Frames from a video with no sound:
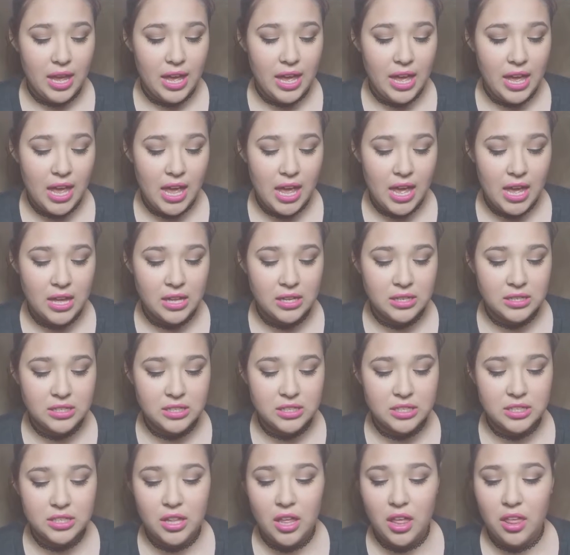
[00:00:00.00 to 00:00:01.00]

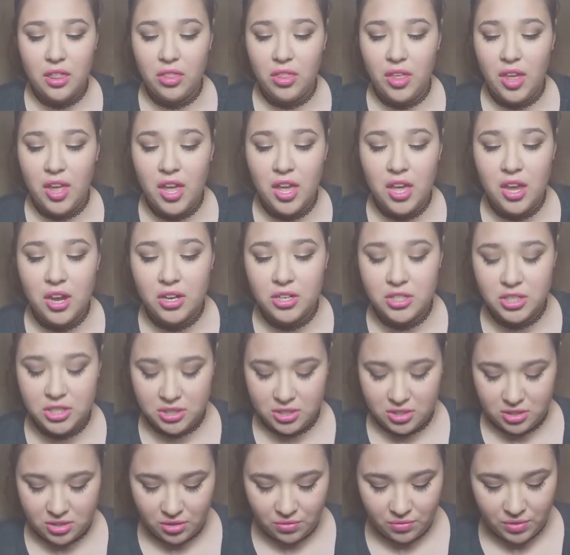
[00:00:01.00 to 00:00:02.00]
and they are
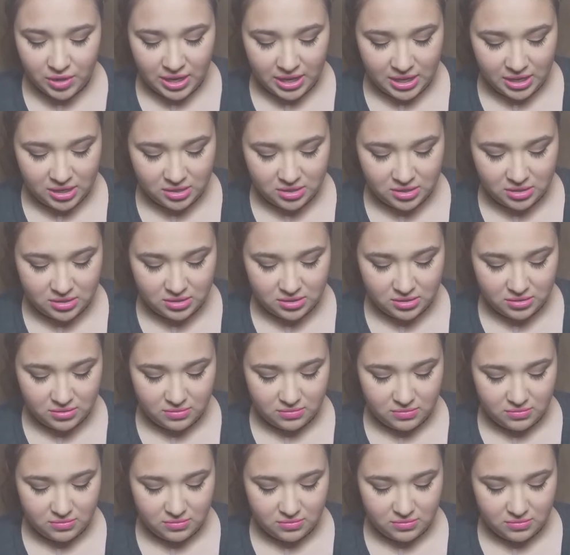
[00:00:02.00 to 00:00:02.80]
just so nice.